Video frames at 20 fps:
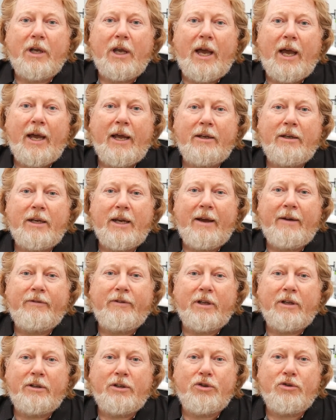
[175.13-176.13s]
and you have
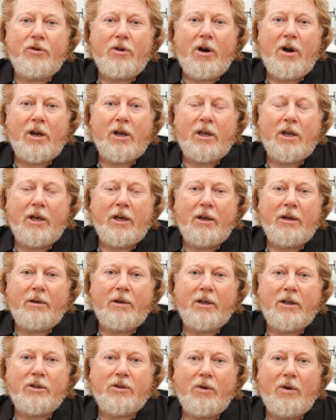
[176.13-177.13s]
to strike
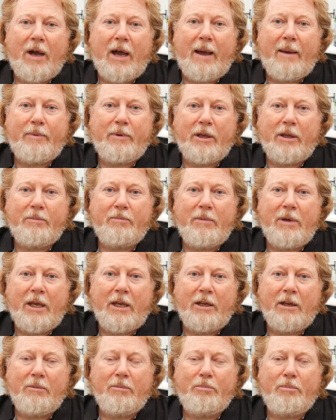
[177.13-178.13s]
a sort of happy
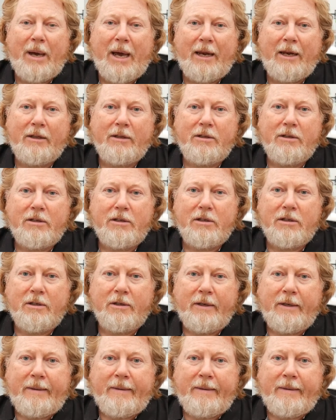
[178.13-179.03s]
medium balance.